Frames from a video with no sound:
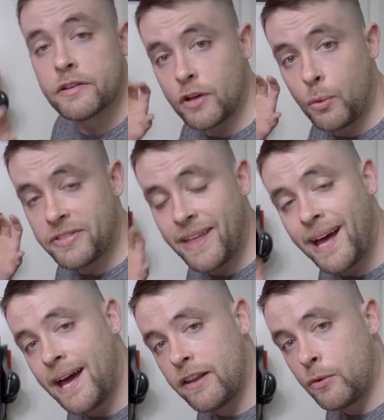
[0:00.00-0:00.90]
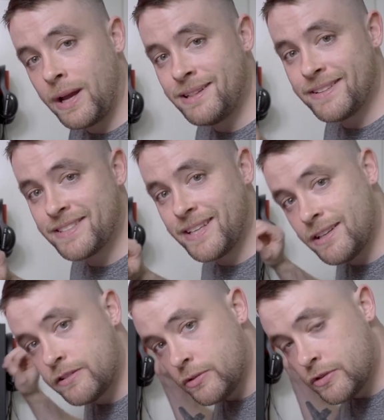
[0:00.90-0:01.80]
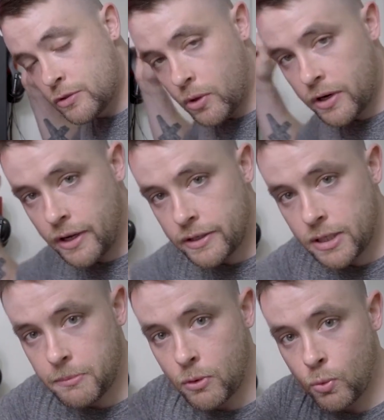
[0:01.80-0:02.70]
So with that out of the way, let's get into shortcut number